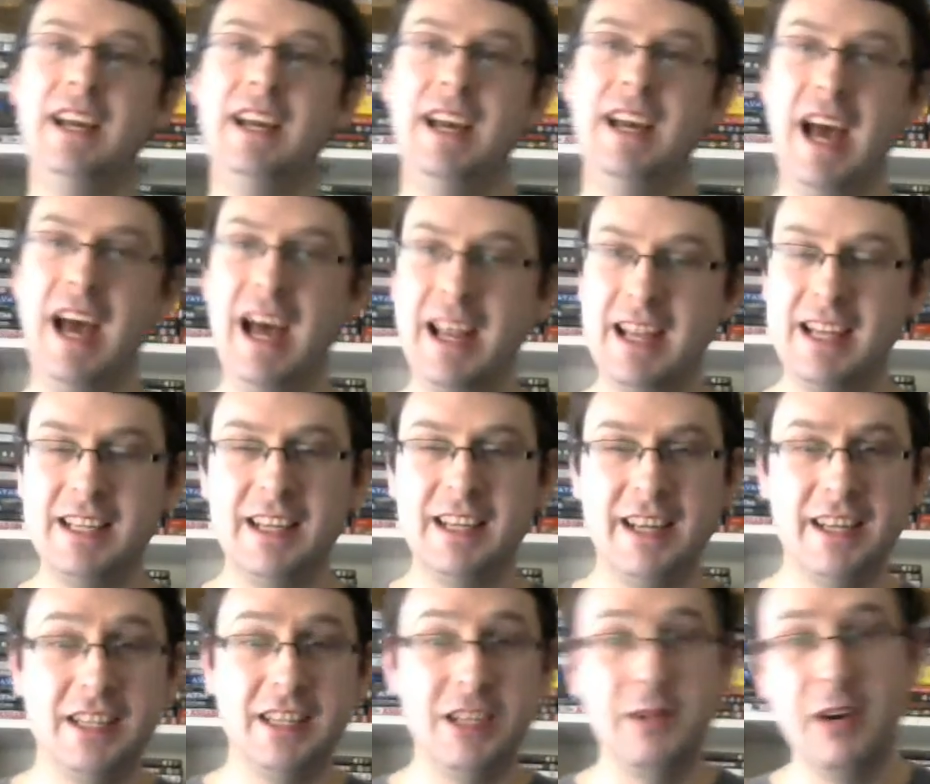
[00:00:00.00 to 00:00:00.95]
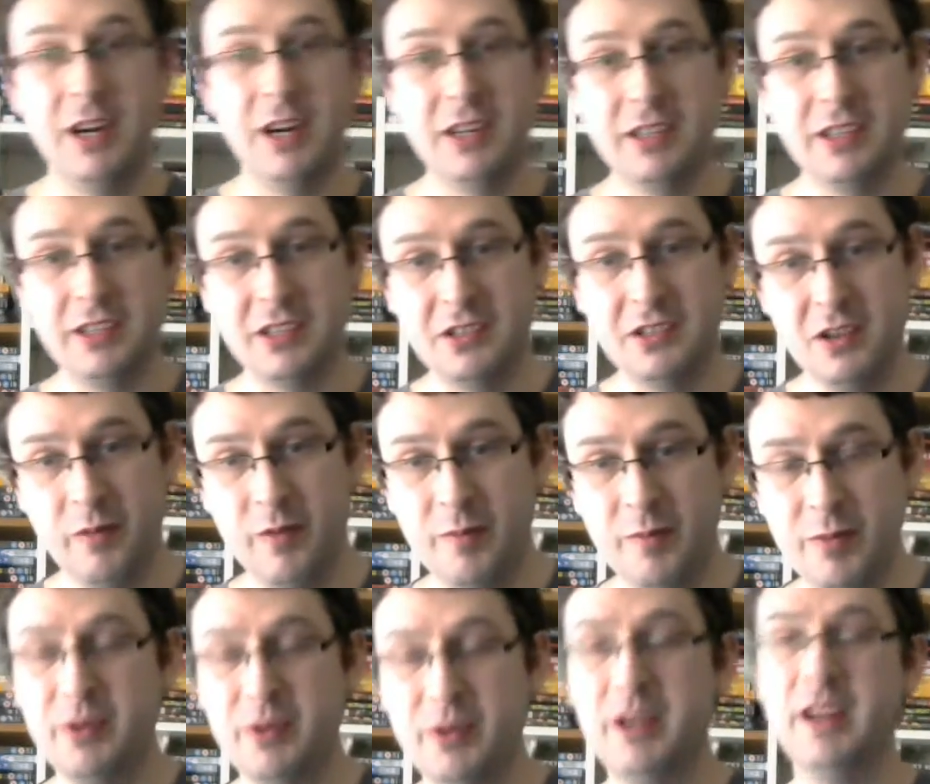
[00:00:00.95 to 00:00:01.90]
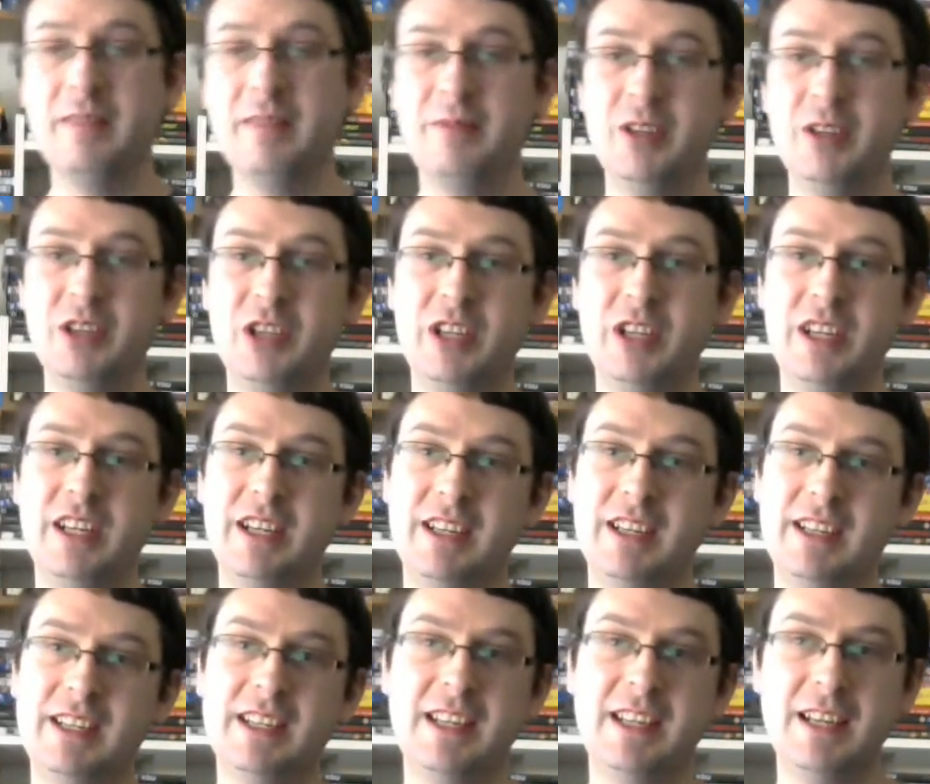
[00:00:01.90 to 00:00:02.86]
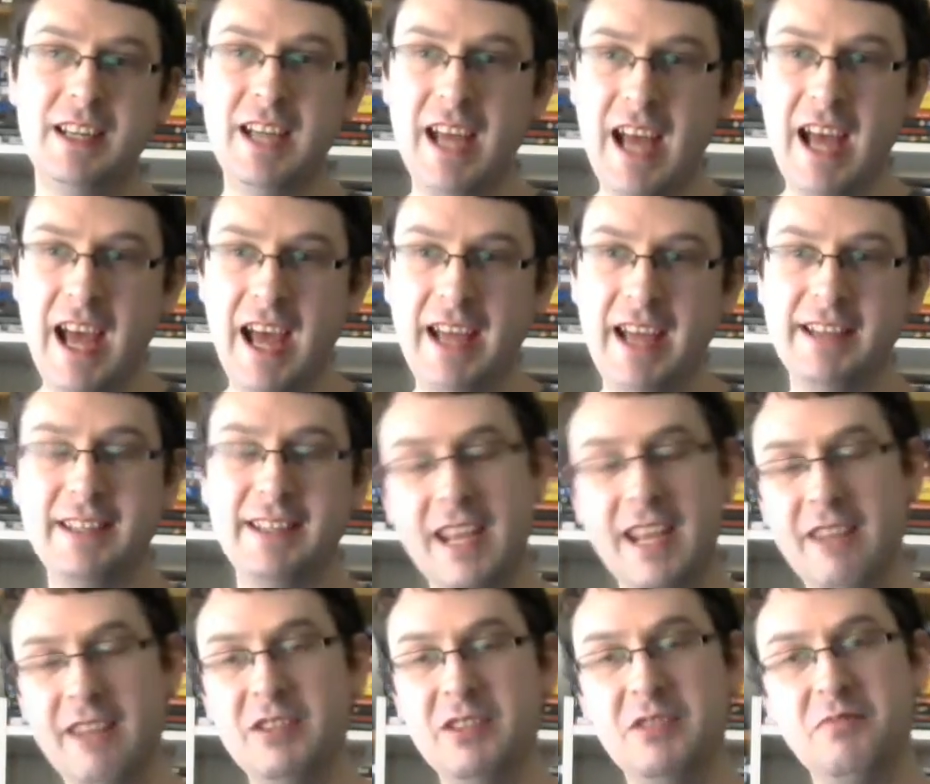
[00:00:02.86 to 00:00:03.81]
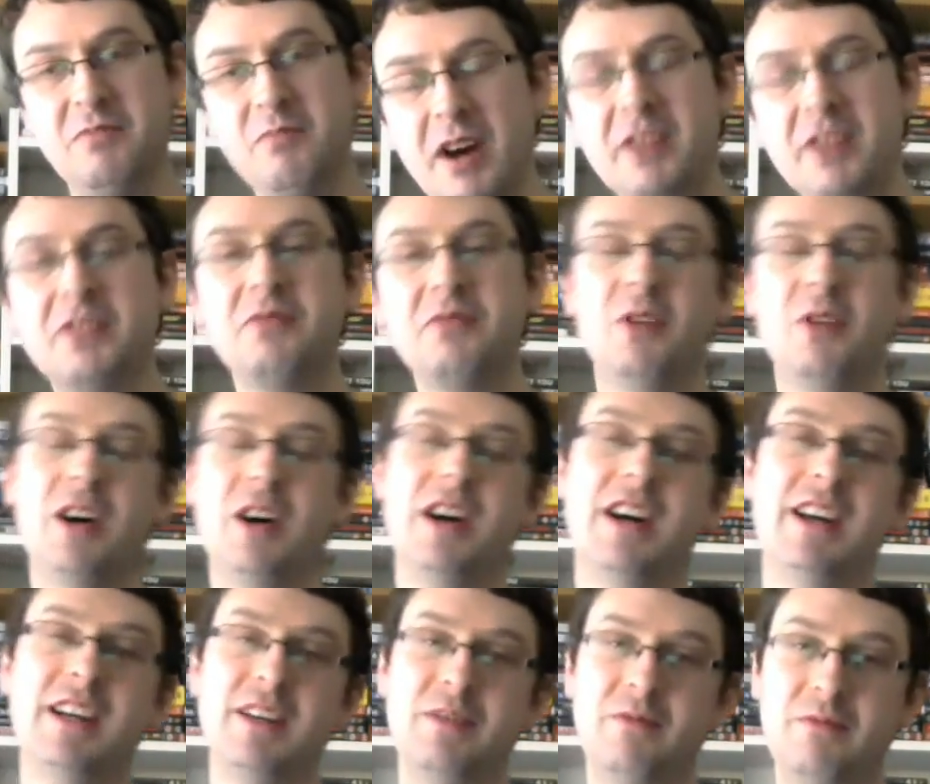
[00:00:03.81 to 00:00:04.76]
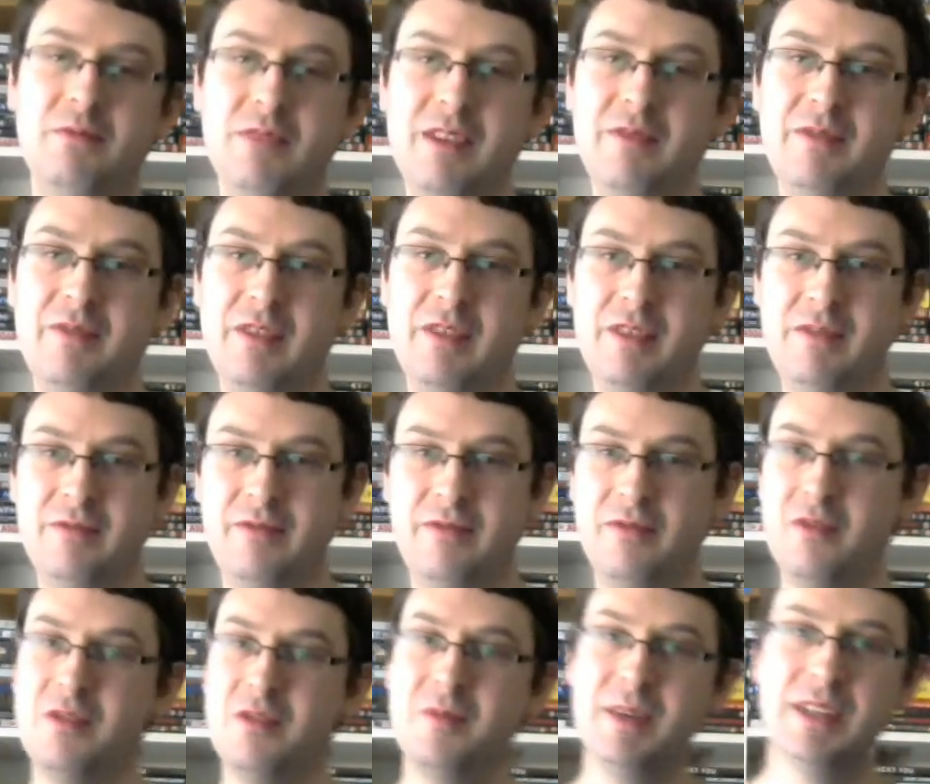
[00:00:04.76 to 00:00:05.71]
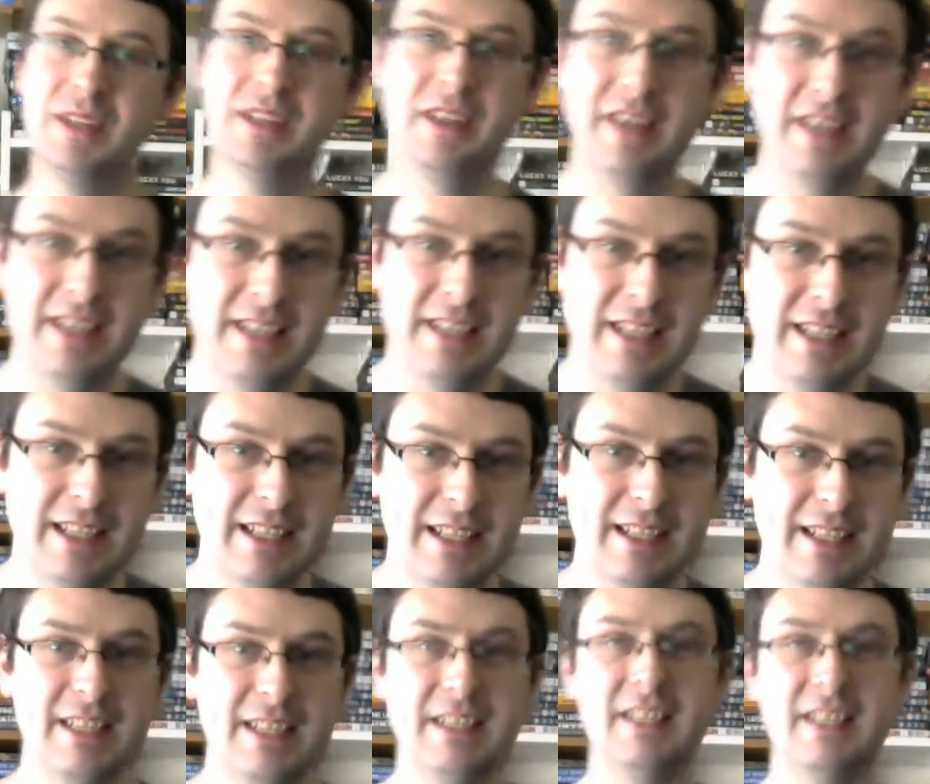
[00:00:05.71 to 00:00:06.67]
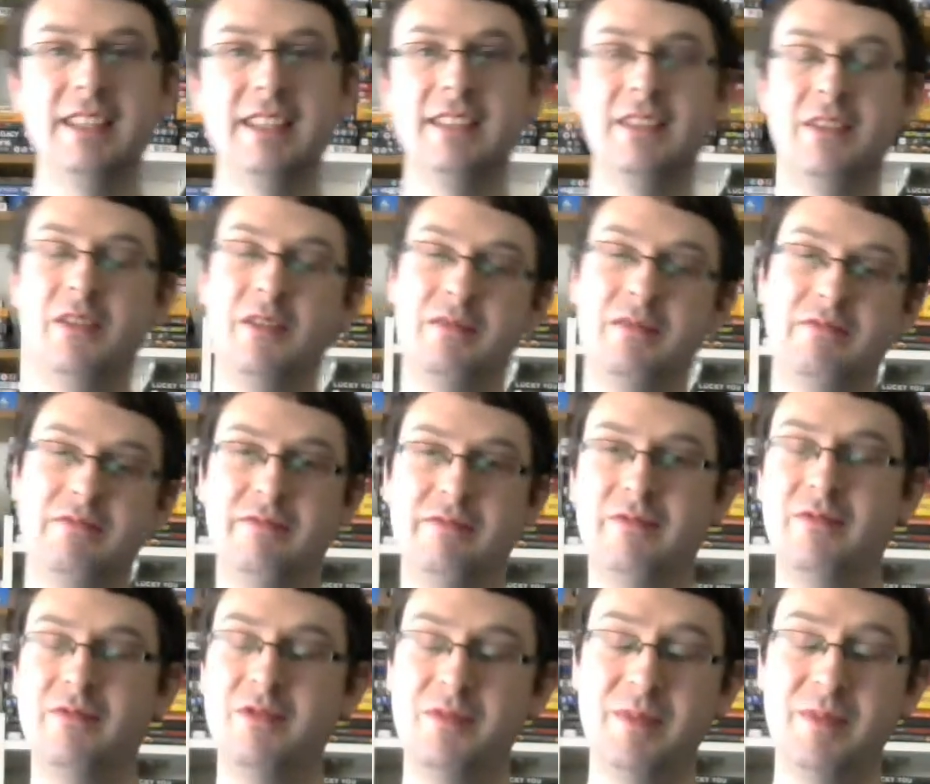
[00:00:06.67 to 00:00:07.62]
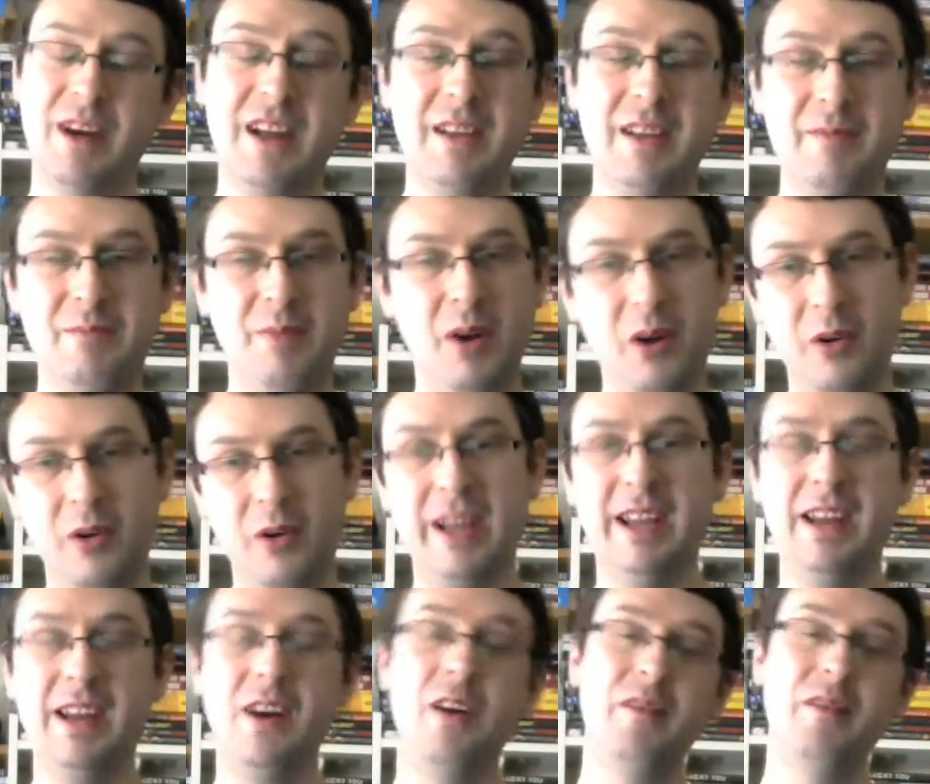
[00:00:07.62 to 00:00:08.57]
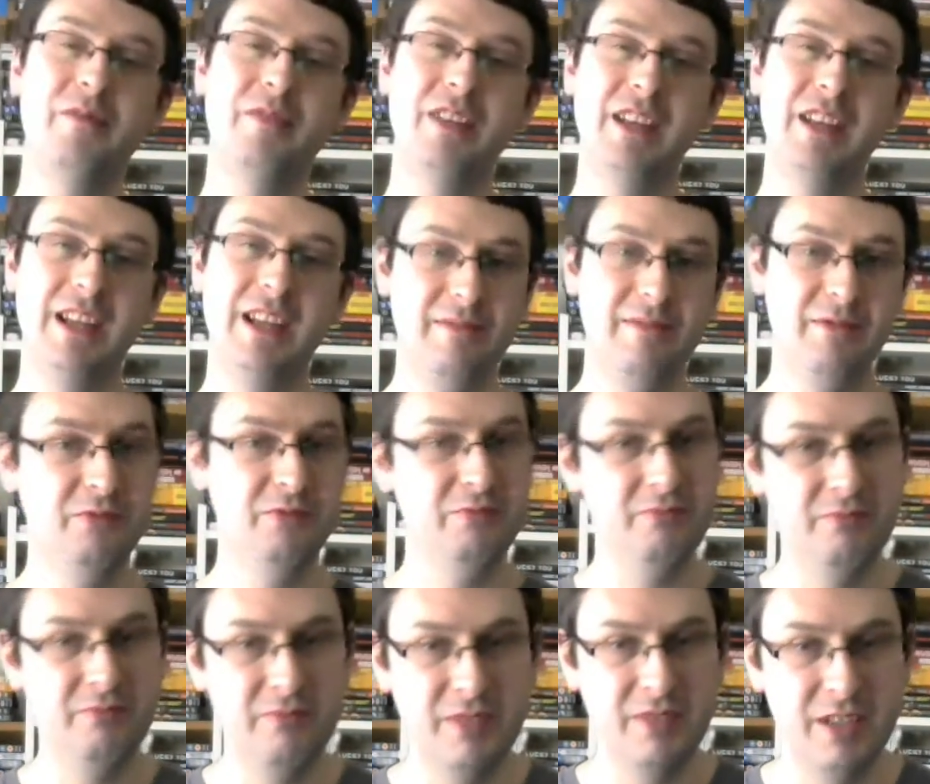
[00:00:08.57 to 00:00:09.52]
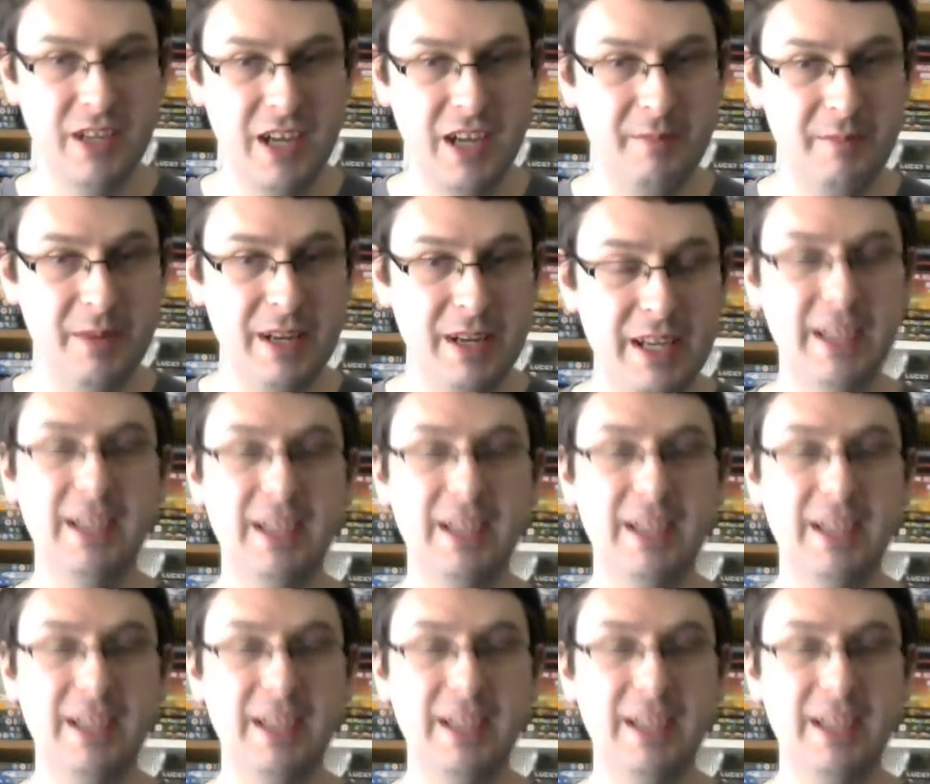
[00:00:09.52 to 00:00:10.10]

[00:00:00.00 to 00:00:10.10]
And they turn into unstoppable killing machines, and Davis must work with former scientist or former employee of the evil company